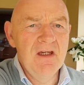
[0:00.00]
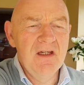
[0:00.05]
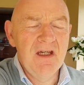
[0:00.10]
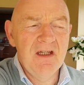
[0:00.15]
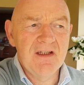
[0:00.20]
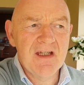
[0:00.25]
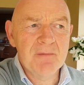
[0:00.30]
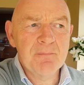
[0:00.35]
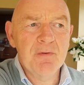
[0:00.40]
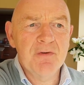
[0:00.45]

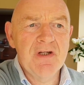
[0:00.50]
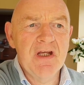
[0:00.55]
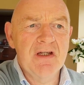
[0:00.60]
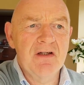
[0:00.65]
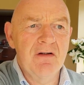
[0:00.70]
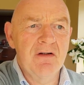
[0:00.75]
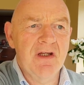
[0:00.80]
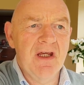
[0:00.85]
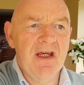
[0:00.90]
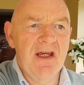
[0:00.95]
In that
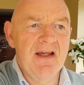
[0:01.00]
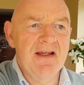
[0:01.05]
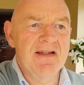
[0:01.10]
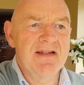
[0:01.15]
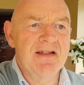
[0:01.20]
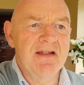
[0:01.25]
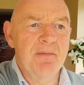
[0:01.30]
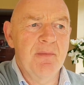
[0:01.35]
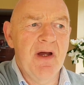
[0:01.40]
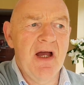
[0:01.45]
particular
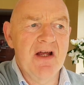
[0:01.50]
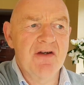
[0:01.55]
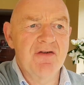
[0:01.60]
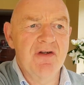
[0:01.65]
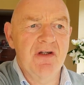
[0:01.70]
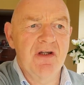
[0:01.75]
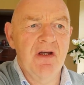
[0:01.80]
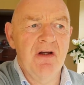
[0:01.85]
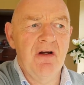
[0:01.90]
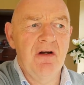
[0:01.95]
case, the
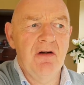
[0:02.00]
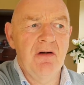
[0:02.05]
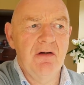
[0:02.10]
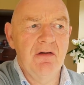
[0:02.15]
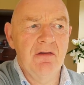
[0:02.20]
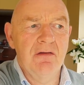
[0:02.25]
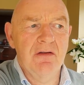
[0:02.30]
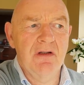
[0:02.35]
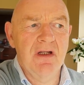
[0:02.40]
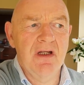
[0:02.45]
Patrick
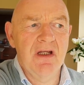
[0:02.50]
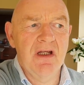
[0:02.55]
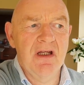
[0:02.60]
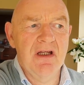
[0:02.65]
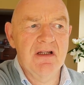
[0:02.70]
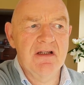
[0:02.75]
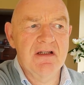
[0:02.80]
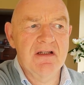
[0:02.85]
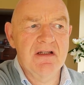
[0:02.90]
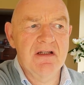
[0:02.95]
Wall,
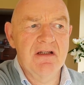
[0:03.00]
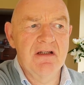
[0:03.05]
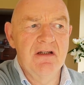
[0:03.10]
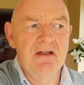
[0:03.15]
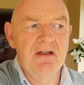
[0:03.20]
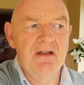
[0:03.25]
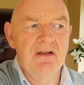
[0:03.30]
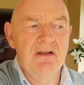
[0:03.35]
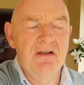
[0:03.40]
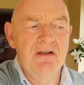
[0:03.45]
it's
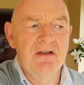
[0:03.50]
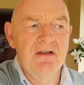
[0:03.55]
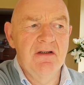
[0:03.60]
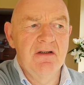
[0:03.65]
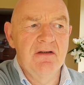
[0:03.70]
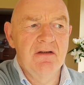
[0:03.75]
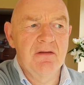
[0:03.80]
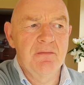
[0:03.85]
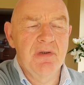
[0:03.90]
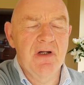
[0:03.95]

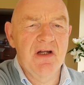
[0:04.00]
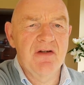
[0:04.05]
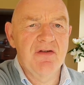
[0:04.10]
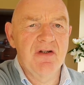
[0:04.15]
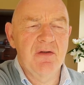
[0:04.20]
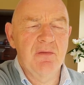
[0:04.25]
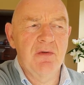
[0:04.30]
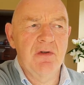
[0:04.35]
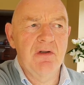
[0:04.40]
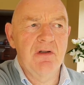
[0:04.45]

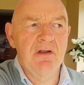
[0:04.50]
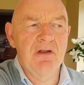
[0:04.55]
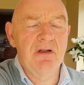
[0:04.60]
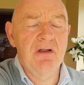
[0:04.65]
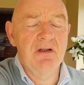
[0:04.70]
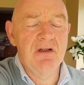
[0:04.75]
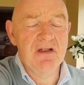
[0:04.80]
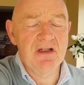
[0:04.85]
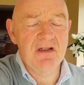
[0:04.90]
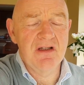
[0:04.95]

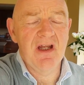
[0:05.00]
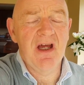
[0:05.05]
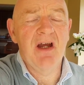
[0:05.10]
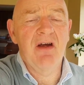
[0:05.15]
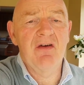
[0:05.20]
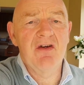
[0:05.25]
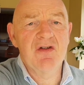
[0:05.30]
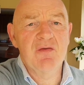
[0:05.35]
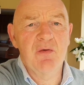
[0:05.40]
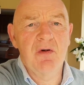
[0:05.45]
the
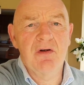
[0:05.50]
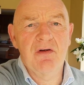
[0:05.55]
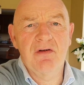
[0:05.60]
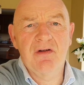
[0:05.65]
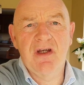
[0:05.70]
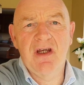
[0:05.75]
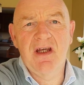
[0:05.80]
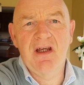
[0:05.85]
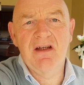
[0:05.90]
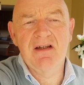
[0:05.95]
Irish Water
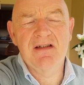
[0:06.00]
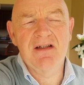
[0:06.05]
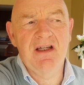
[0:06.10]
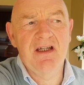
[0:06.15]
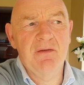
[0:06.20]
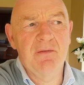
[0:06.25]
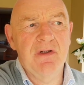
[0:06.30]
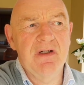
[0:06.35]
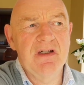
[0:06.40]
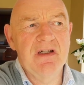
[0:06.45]
case
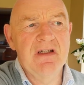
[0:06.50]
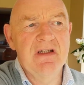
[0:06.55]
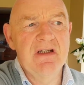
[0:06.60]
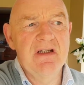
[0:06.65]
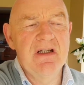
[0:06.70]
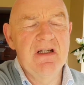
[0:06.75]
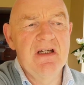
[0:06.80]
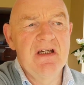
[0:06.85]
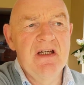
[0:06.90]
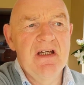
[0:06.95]
anyway,
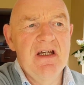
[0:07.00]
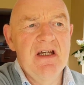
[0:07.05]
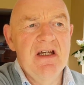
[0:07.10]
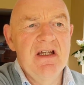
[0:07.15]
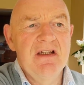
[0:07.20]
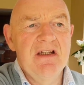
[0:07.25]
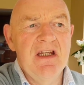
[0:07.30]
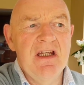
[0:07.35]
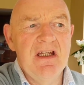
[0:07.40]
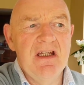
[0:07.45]

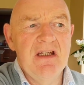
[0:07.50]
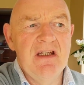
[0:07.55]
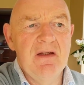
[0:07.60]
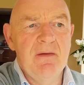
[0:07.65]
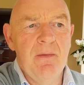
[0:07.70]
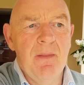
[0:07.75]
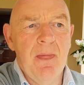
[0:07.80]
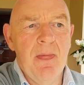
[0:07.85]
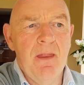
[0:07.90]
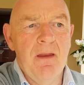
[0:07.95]

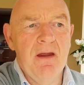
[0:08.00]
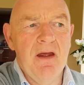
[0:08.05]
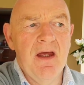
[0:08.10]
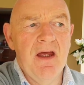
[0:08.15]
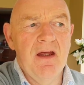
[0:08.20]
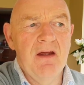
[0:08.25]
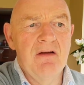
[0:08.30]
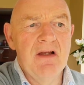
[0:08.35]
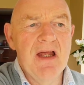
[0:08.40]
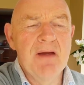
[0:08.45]
the
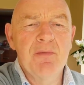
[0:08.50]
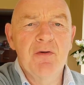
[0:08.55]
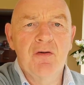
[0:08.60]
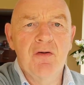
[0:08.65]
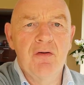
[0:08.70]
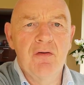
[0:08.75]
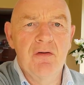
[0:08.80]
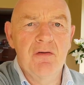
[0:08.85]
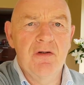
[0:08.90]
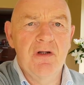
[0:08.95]
Labour
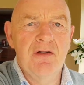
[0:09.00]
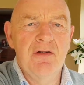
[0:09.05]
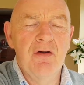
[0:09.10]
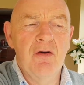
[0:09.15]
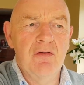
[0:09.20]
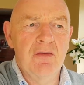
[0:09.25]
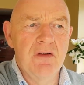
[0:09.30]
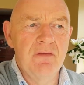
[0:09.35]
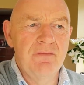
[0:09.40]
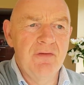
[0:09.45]
Court
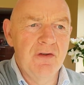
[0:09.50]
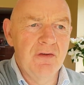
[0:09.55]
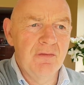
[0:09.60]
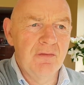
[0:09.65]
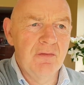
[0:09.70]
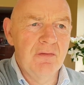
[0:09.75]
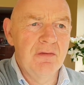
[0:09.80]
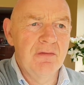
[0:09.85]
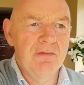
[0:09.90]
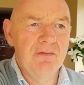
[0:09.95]
took the
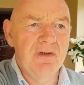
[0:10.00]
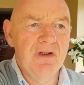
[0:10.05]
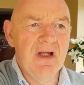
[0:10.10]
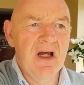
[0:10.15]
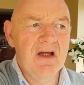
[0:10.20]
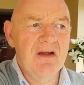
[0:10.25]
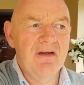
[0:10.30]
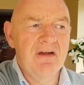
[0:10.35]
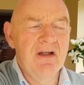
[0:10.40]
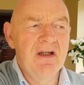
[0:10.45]
view
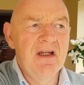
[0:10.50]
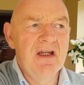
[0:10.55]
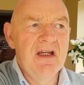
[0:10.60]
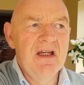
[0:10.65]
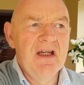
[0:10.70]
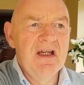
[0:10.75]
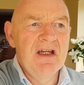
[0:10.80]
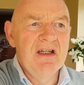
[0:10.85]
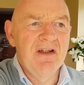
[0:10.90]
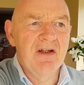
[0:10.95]
that
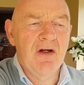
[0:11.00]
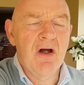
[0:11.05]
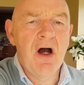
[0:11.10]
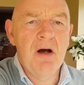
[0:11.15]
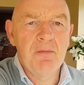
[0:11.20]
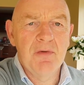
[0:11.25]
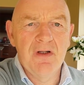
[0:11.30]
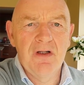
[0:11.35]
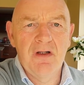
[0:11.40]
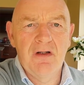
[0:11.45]
the
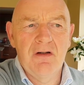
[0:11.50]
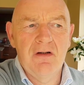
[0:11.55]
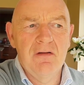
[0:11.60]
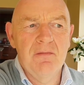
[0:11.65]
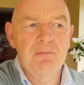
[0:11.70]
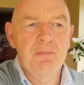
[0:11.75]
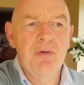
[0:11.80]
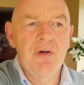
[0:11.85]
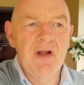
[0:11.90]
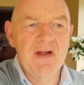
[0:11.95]
common
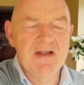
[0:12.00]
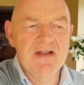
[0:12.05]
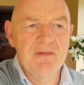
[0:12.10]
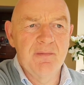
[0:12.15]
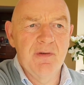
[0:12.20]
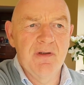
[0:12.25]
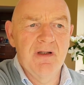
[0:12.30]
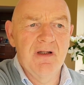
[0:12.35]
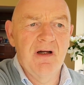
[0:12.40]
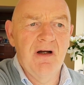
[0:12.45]
law
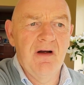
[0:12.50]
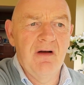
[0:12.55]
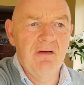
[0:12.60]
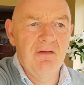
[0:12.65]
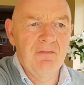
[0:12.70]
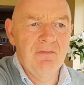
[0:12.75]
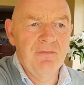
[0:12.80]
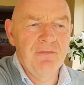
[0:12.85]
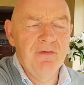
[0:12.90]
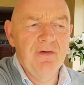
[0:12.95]
principle
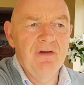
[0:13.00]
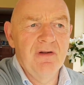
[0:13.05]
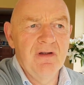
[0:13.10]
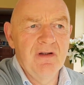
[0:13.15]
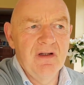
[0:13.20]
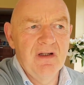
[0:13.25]
of